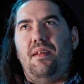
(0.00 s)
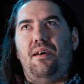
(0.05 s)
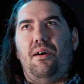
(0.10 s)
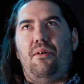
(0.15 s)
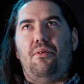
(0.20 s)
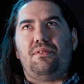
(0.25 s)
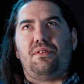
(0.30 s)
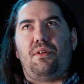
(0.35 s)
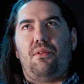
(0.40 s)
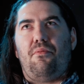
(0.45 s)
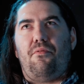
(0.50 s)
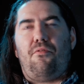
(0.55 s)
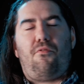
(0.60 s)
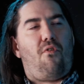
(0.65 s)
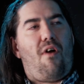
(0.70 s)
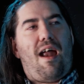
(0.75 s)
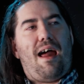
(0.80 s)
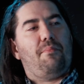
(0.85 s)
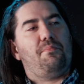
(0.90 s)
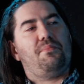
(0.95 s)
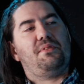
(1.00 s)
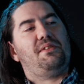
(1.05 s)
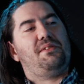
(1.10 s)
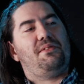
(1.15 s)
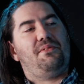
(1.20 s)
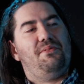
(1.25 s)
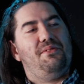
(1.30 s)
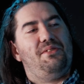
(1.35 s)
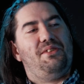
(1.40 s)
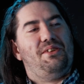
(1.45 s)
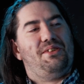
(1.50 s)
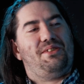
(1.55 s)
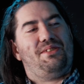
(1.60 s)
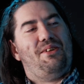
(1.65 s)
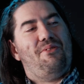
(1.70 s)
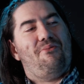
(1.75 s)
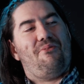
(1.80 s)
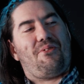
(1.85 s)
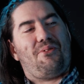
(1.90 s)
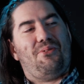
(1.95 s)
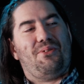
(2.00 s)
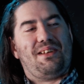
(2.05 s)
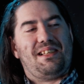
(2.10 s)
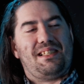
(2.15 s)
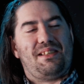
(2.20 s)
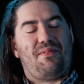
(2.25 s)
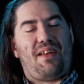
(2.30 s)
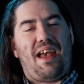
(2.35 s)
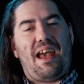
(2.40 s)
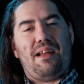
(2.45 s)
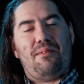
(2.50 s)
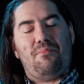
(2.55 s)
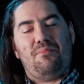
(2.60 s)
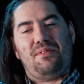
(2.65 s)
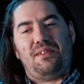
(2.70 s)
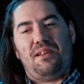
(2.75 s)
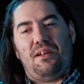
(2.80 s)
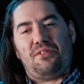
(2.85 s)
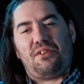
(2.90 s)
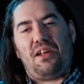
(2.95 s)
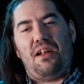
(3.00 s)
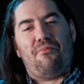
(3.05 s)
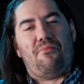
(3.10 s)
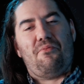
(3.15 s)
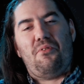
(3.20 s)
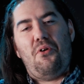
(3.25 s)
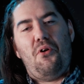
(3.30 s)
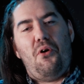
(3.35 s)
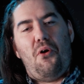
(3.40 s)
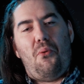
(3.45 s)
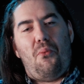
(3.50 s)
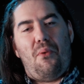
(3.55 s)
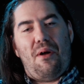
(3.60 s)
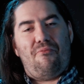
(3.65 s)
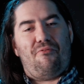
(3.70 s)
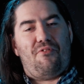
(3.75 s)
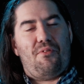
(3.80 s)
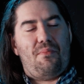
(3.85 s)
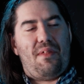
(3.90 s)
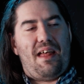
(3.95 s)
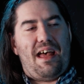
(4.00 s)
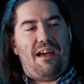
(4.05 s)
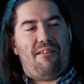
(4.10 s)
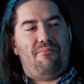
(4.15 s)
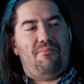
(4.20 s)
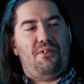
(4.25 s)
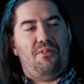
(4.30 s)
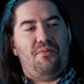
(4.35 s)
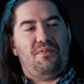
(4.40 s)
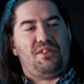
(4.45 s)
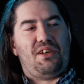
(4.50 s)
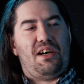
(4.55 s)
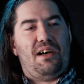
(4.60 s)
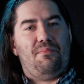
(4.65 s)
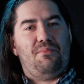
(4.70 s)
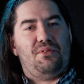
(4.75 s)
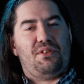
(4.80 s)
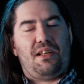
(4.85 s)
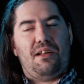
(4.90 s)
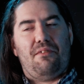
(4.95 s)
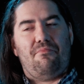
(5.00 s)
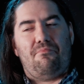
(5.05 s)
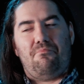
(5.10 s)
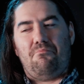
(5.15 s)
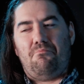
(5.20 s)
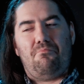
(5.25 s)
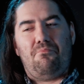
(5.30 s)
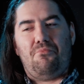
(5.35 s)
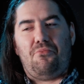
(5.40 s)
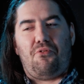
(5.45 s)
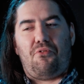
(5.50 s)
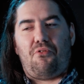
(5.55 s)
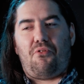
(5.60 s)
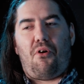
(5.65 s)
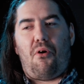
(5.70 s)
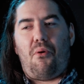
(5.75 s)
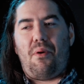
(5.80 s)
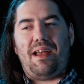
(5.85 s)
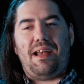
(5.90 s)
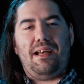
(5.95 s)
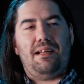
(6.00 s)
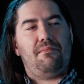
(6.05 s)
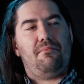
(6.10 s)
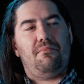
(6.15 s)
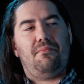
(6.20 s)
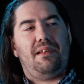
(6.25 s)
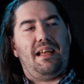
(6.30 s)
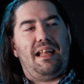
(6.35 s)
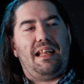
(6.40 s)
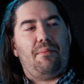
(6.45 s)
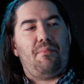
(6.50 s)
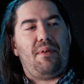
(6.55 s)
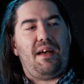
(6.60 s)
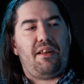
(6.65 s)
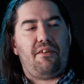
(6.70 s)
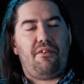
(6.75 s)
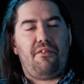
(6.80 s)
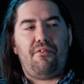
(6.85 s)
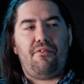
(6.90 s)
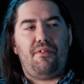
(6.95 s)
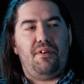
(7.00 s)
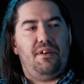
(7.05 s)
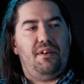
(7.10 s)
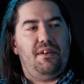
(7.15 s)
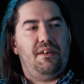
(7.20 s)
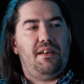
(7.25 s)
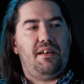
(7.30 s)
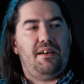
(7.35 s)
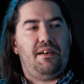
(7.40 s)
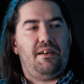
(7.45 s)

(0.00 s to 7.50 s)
I was on FRAPS, just do recordings of games, and I just kind of went from there over time, just kind of growing it, getting better, and